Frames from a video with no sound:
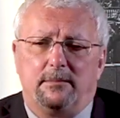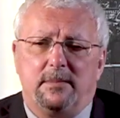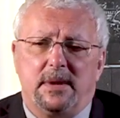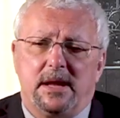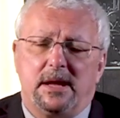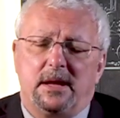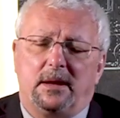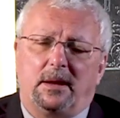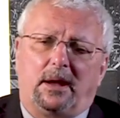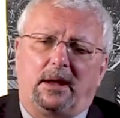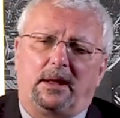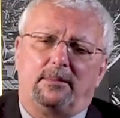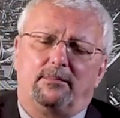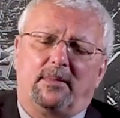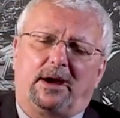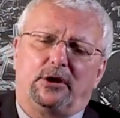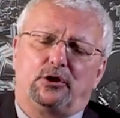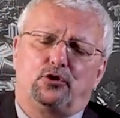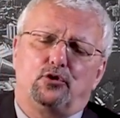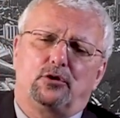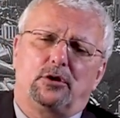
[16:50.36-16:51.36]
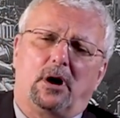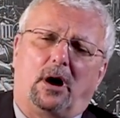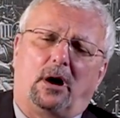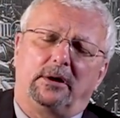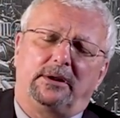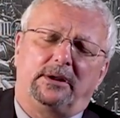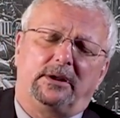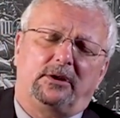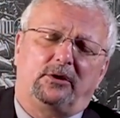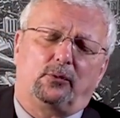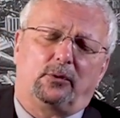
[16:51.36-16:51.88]
me and my two
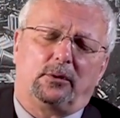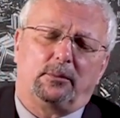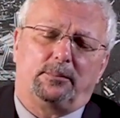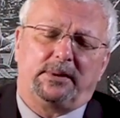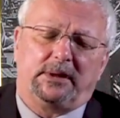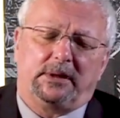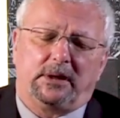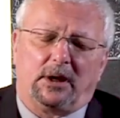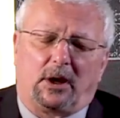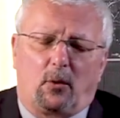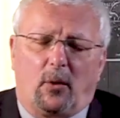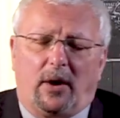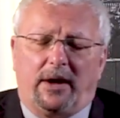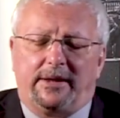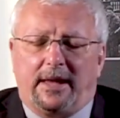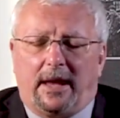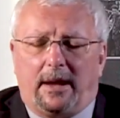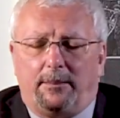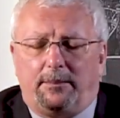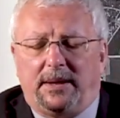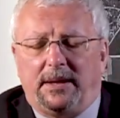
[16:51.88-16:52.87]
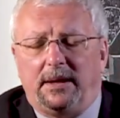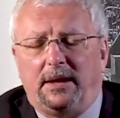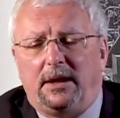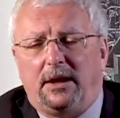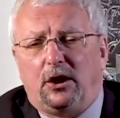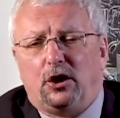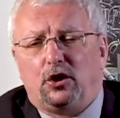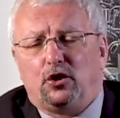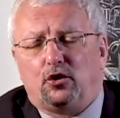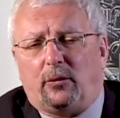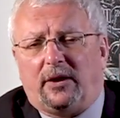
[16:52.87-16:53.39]
colleagues will be quite happy
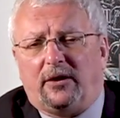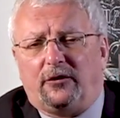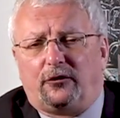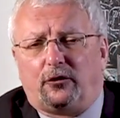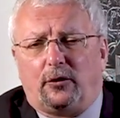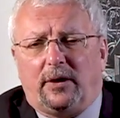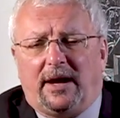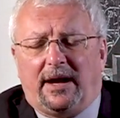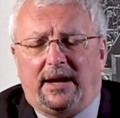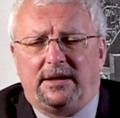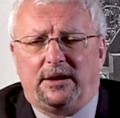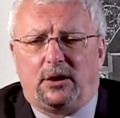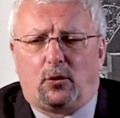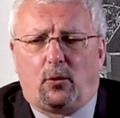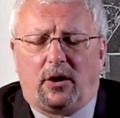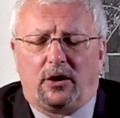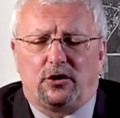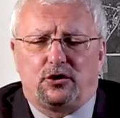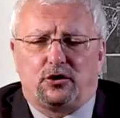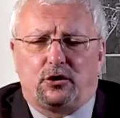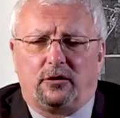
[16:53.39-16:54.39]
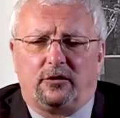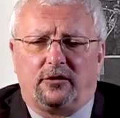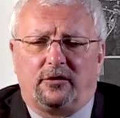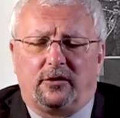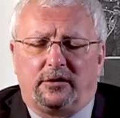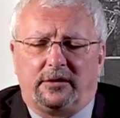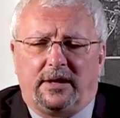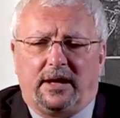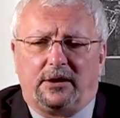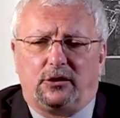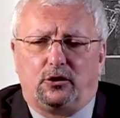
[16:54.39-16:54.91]
to answer any questions
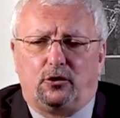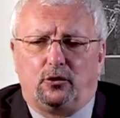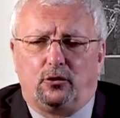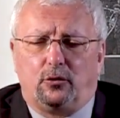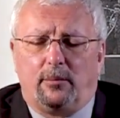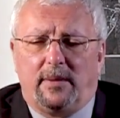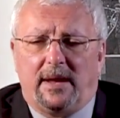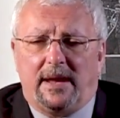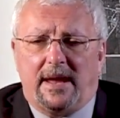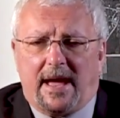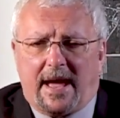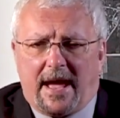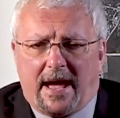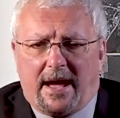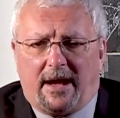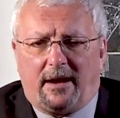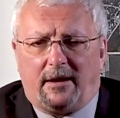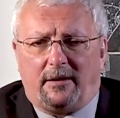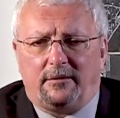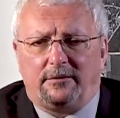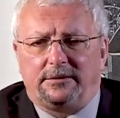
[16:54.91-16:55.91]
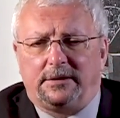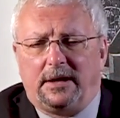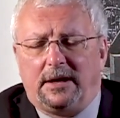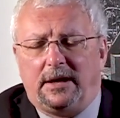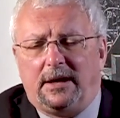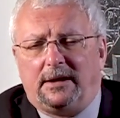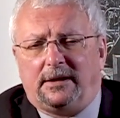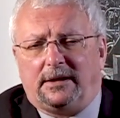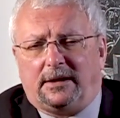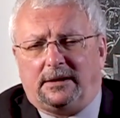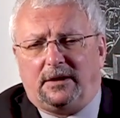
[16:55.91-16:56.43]
that you may have.
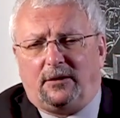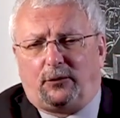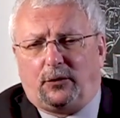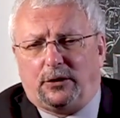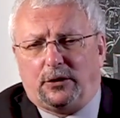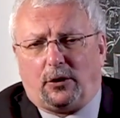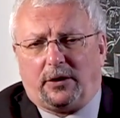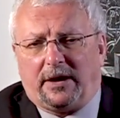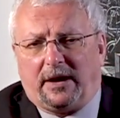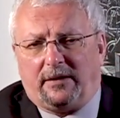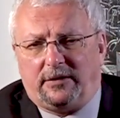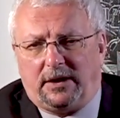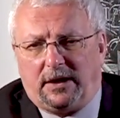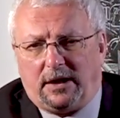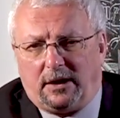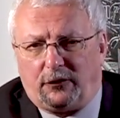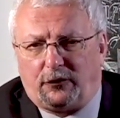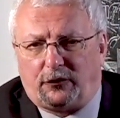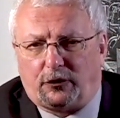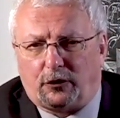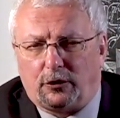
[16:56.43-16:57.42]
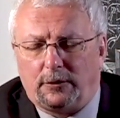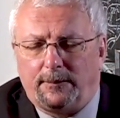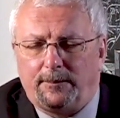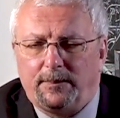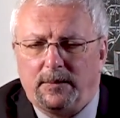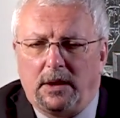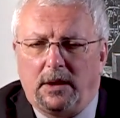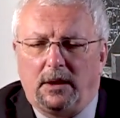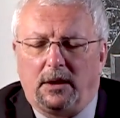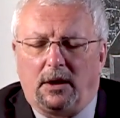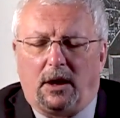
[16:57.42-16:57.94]
And if we don't have the answer,
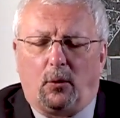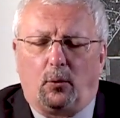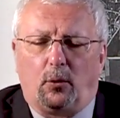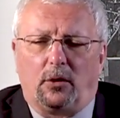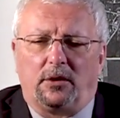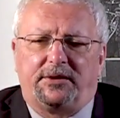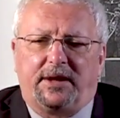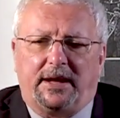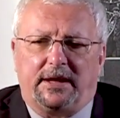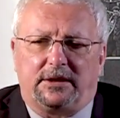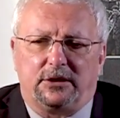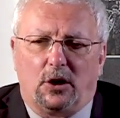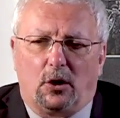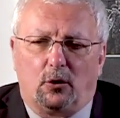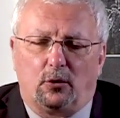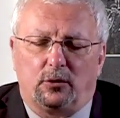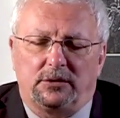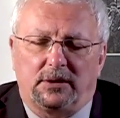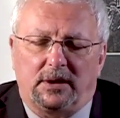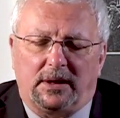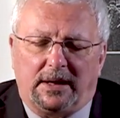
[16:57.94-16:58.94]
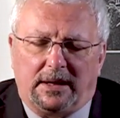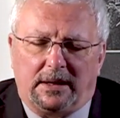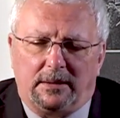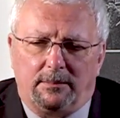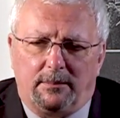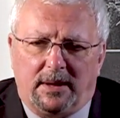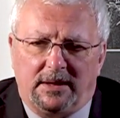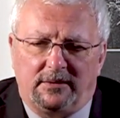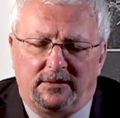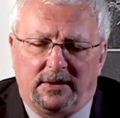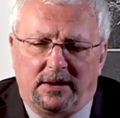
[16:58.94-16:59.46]
we'll take note and
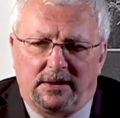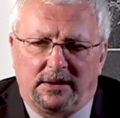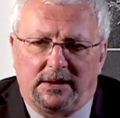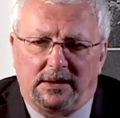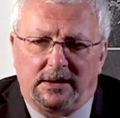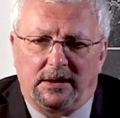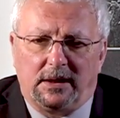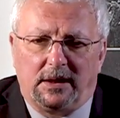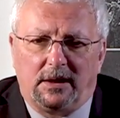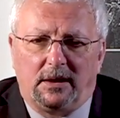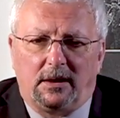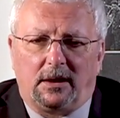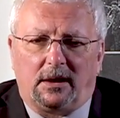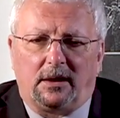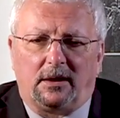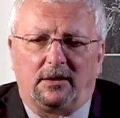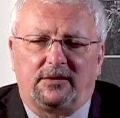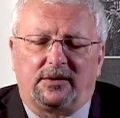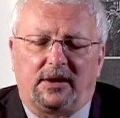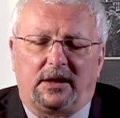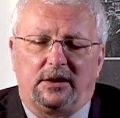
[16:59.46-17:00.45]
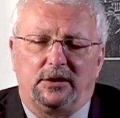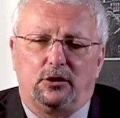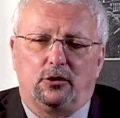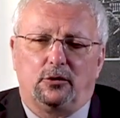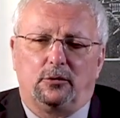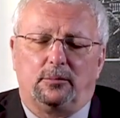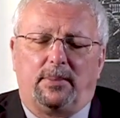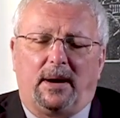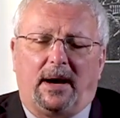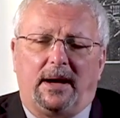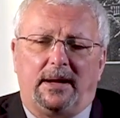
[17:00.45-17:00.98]
basically send you
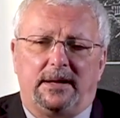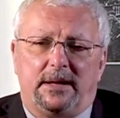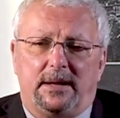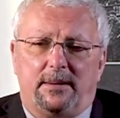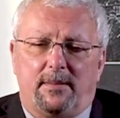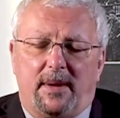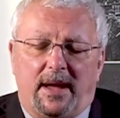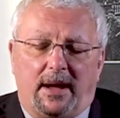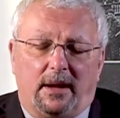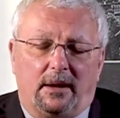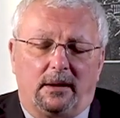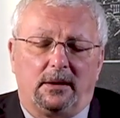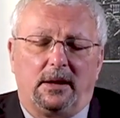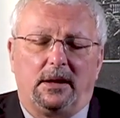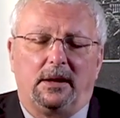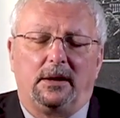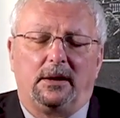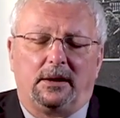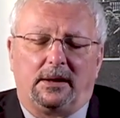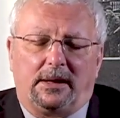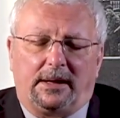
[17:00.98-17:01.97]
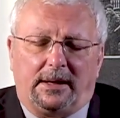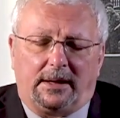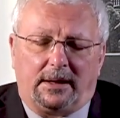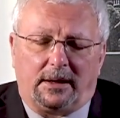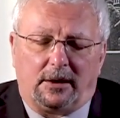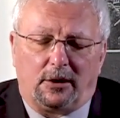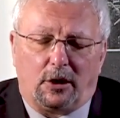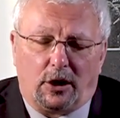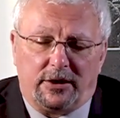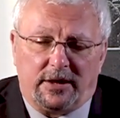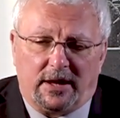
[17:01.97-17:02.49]
by email
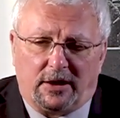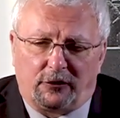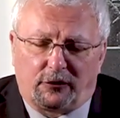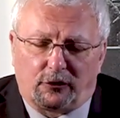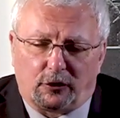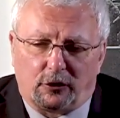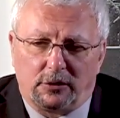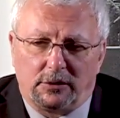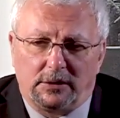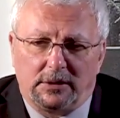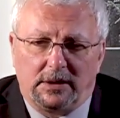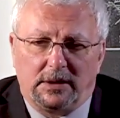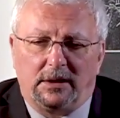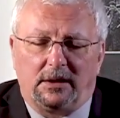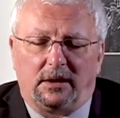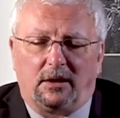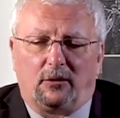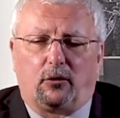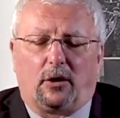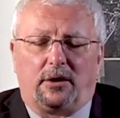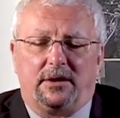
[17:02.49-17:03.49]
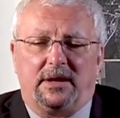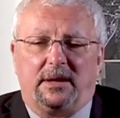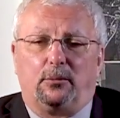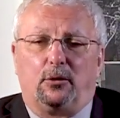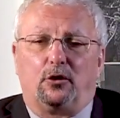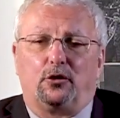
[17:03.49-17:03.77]
an answer if we're unable